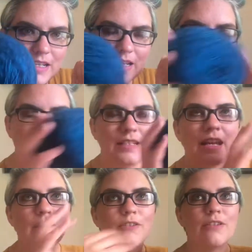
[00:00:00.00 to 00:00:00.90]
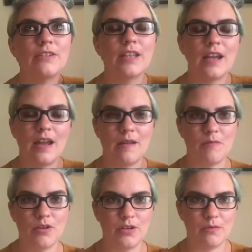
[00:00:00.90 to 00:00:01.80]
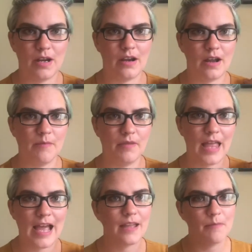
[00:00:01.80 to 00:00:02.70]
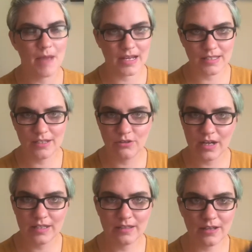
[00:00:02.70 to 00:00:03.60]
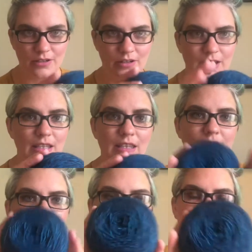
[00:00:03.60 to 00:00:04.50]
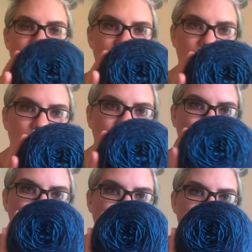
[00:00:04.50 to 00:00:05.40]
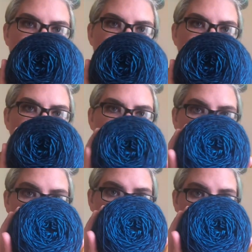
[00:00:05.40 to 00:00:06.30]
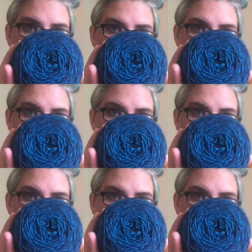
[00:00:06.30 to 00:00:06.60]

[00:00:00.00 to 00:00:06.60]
it to Indian Tangled. I'm going to wear a black maxi dress underneath it. I think it'll look stunning.